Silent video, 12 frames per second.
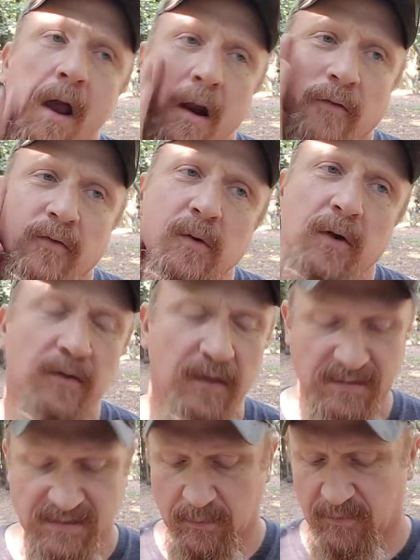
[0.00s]
and a few other
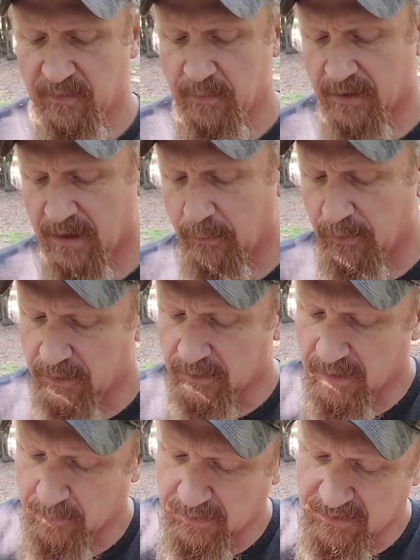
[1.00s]
things coming from a couple other
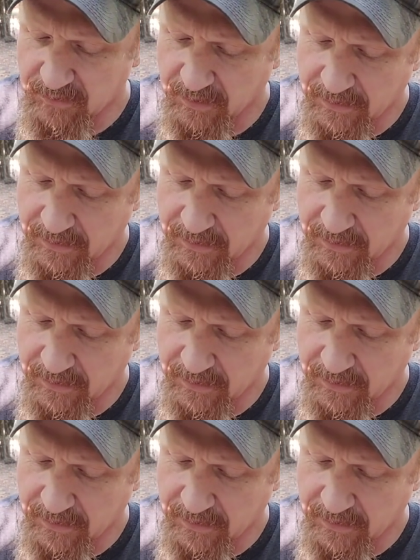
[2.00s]
companies right